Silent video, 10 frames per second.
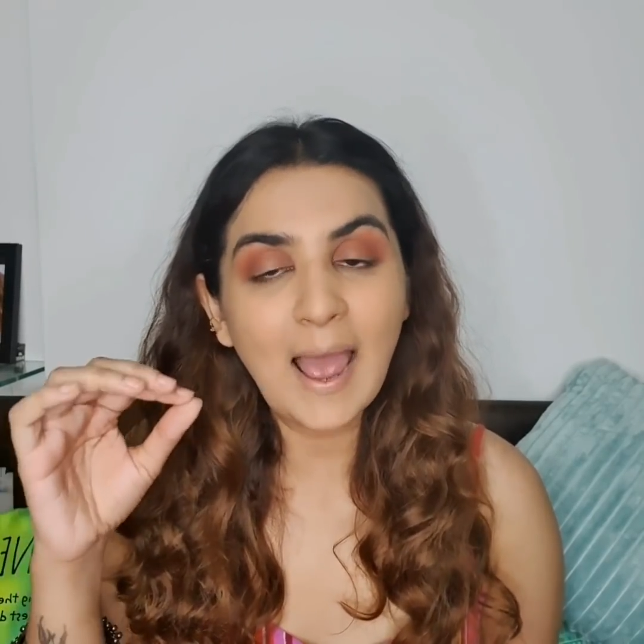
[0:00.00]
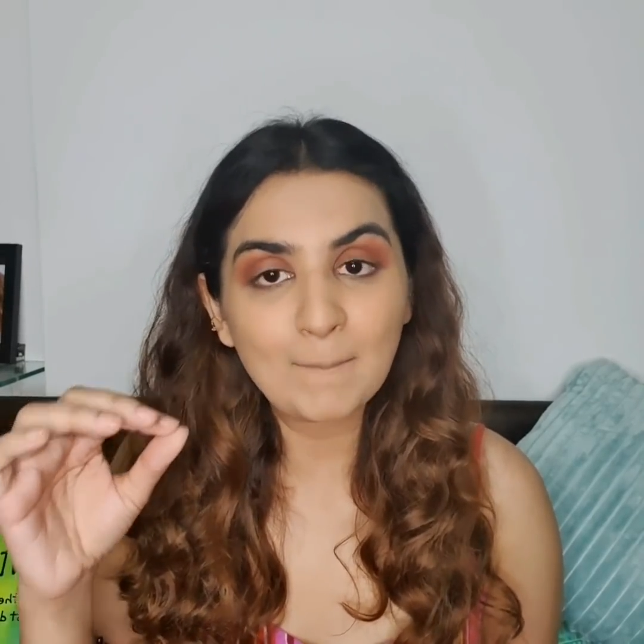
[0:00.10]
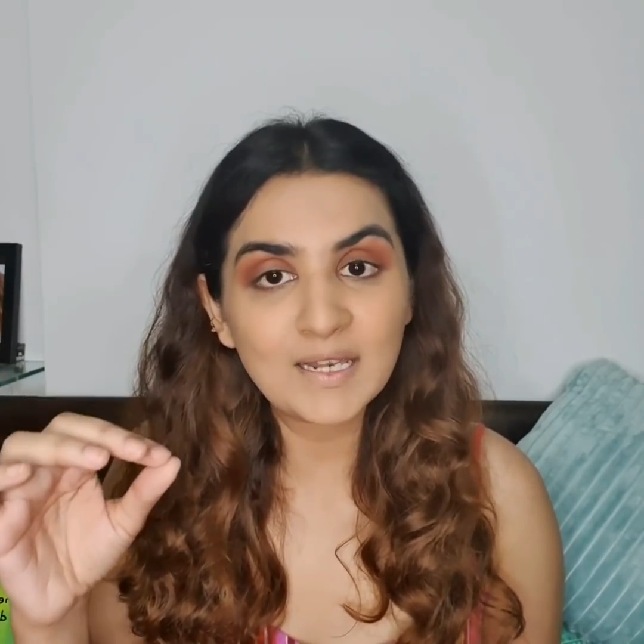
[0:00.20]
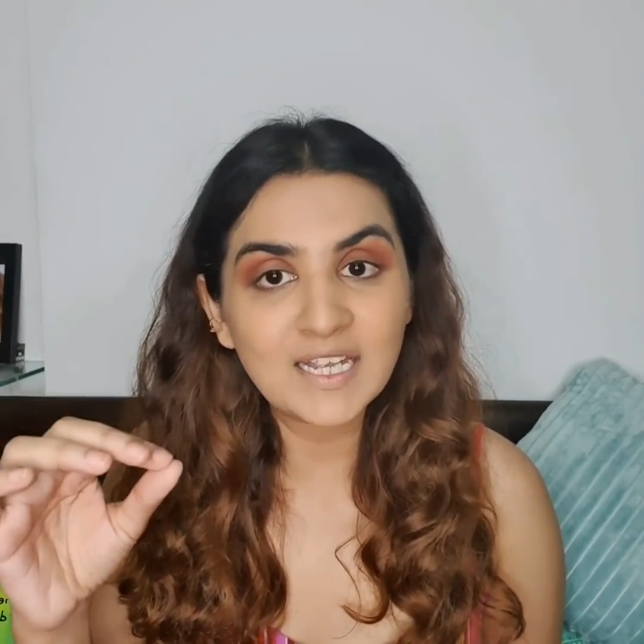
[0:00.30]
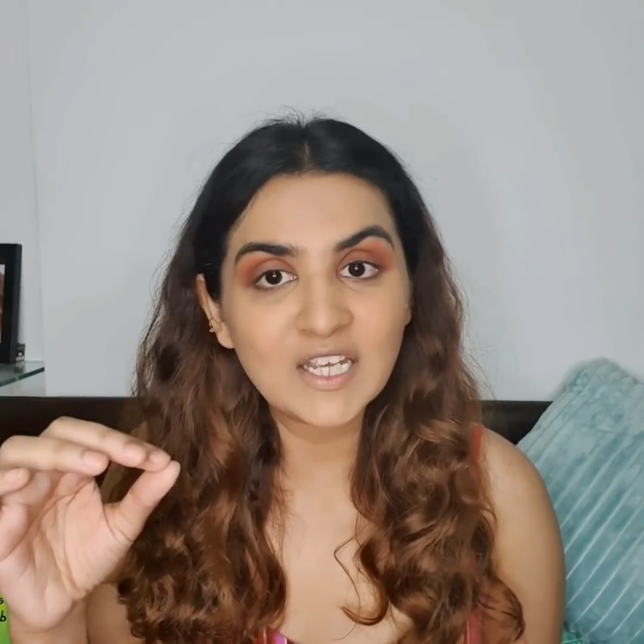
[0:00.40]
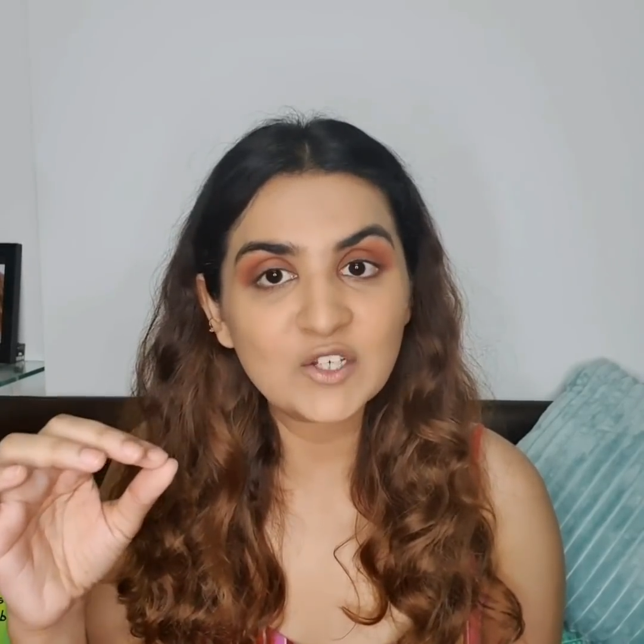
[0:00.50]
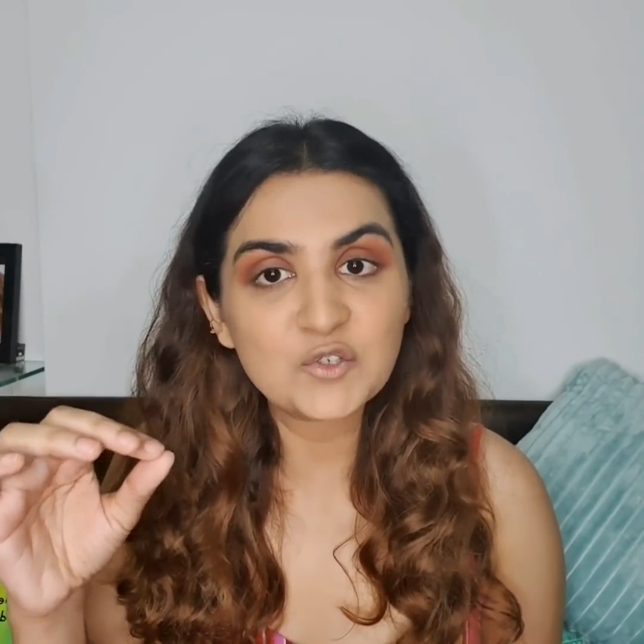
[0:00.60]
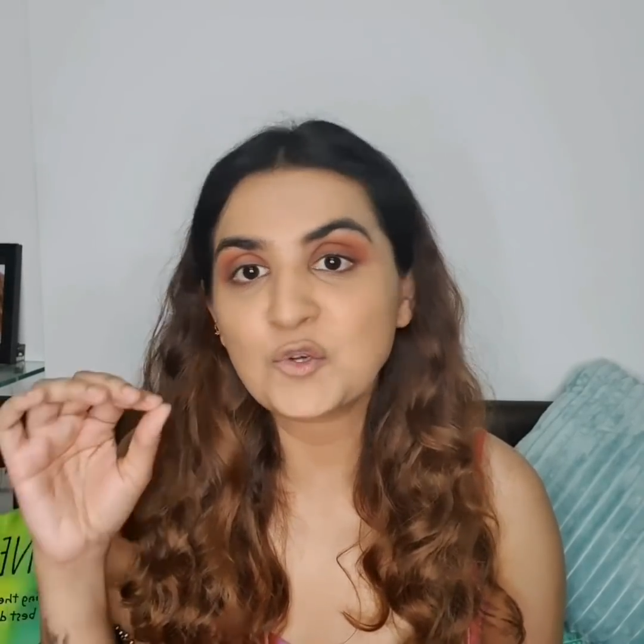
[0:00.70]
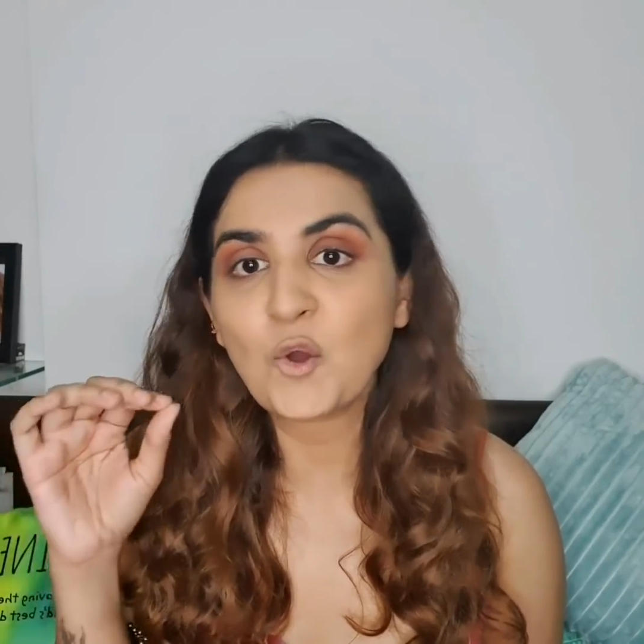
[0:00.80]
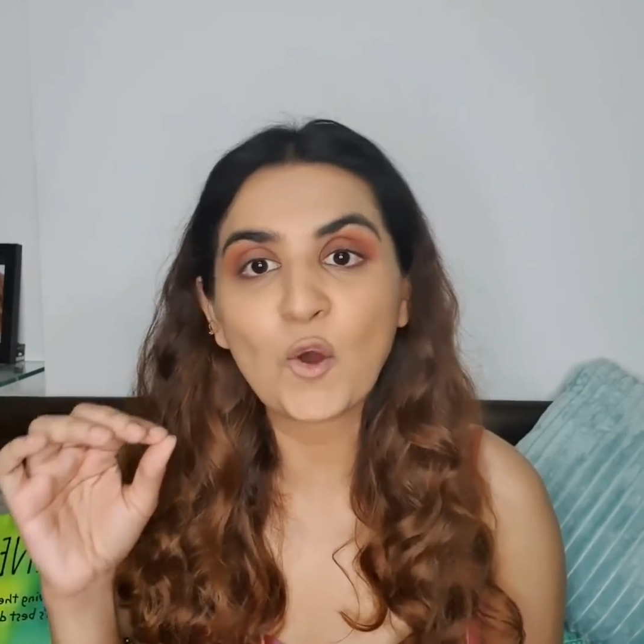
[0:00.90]

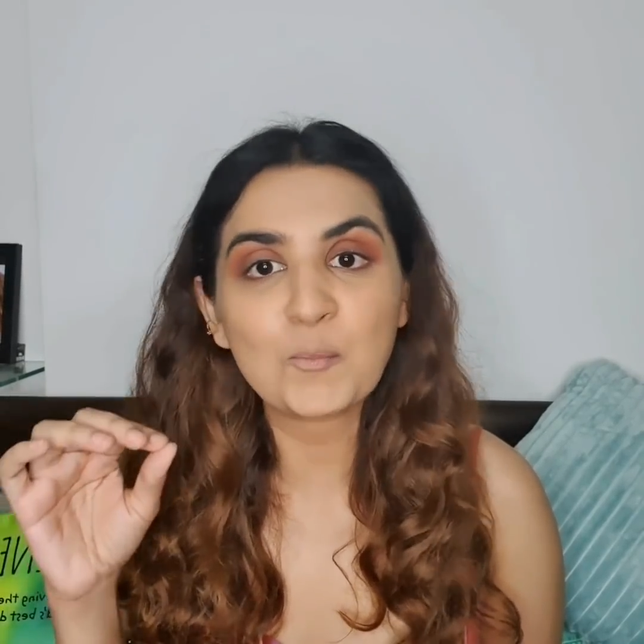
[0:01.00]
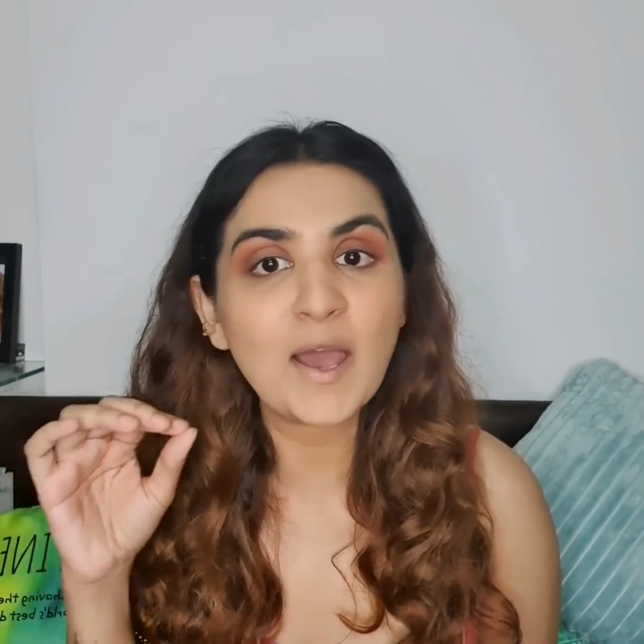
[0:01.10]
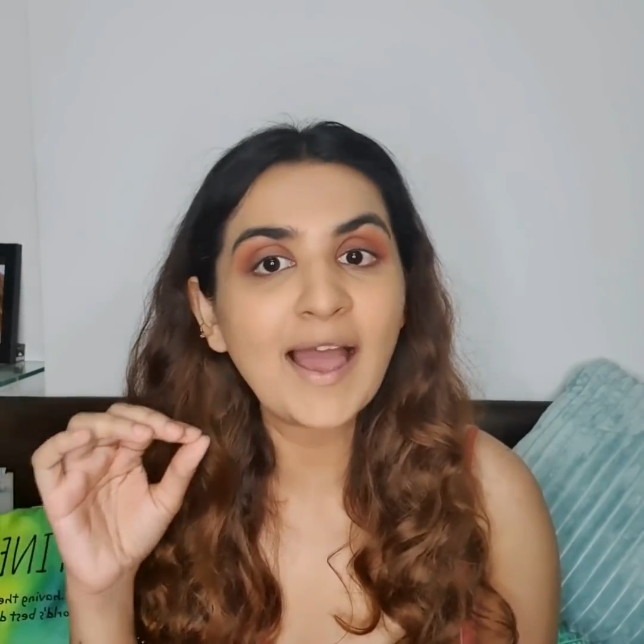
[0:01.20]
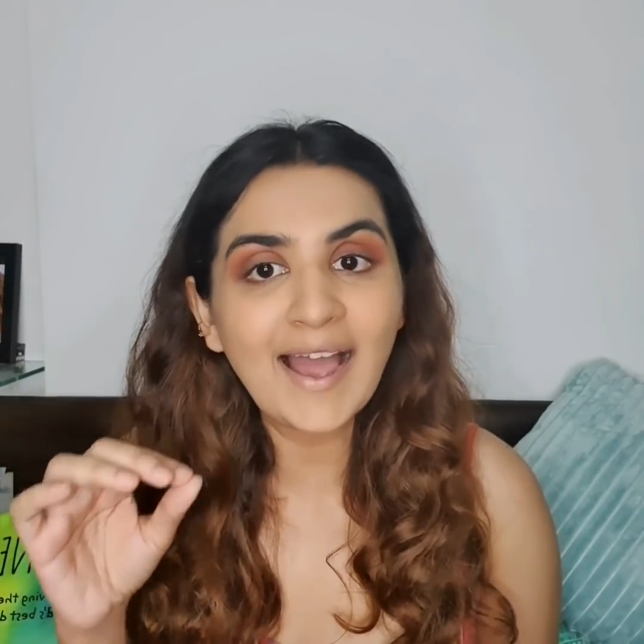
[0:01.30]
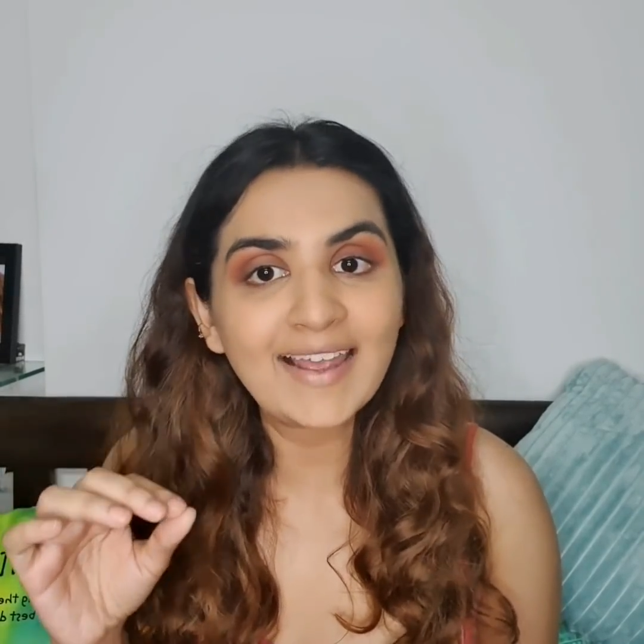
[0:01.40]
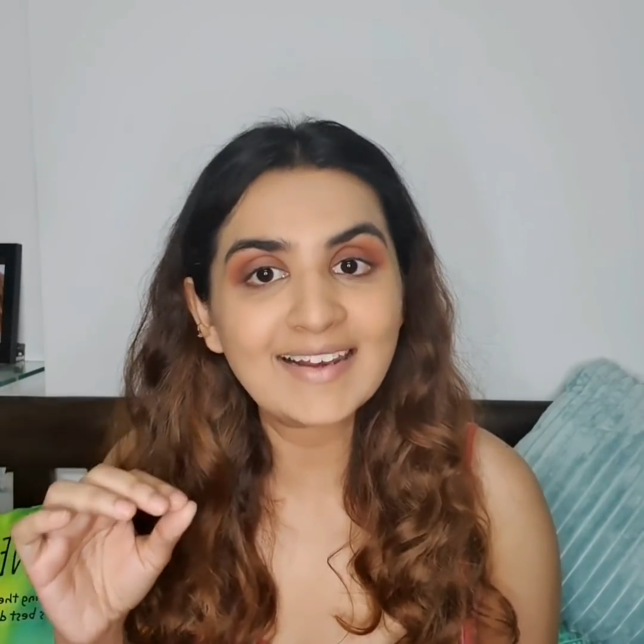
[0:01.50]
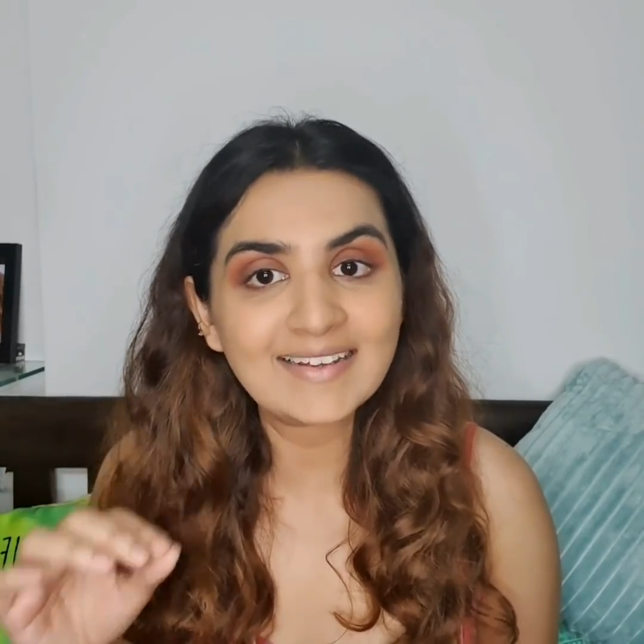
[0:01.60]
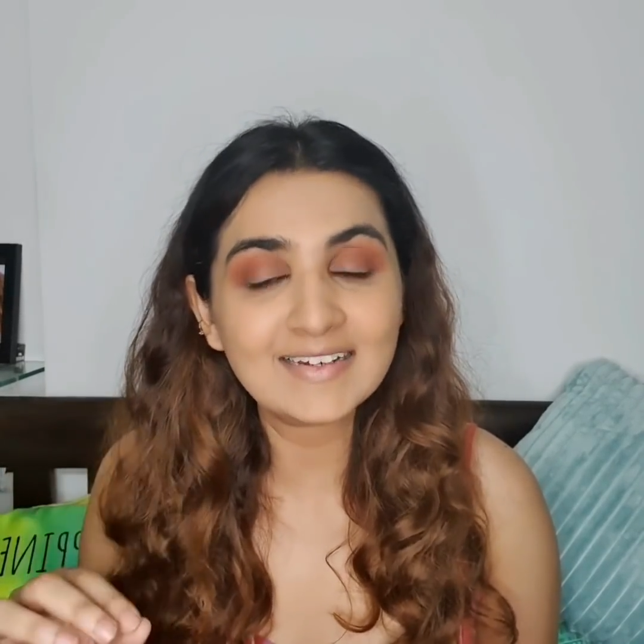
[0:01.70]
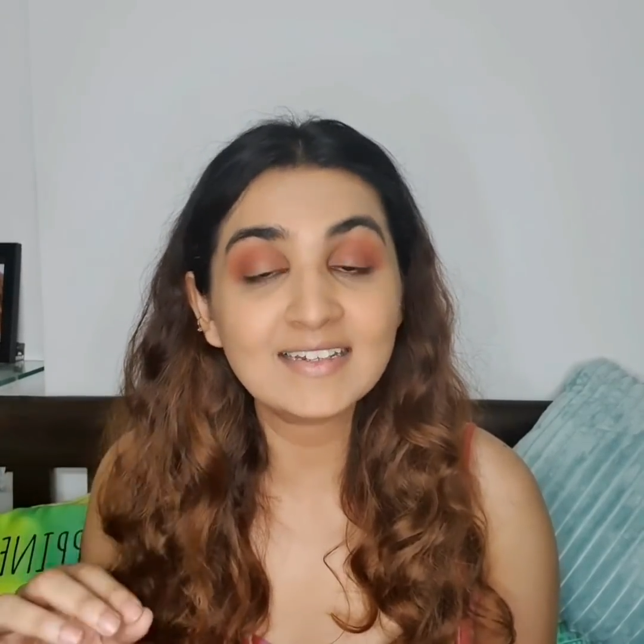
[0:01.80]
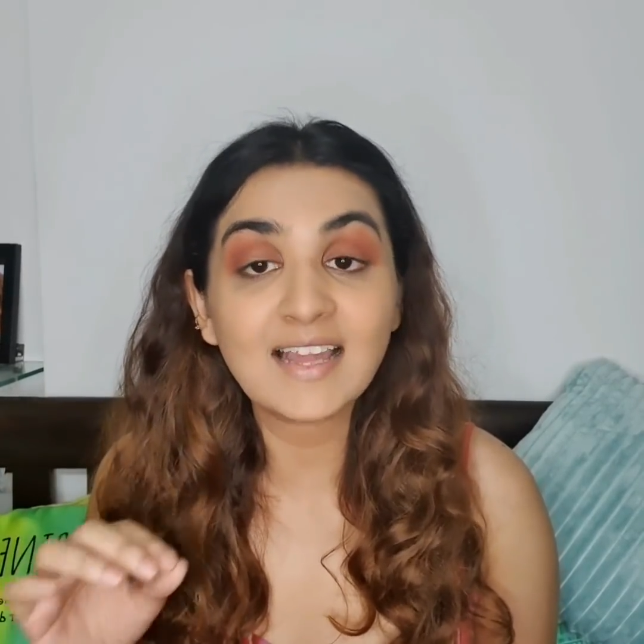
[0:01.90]
application on my eyelid.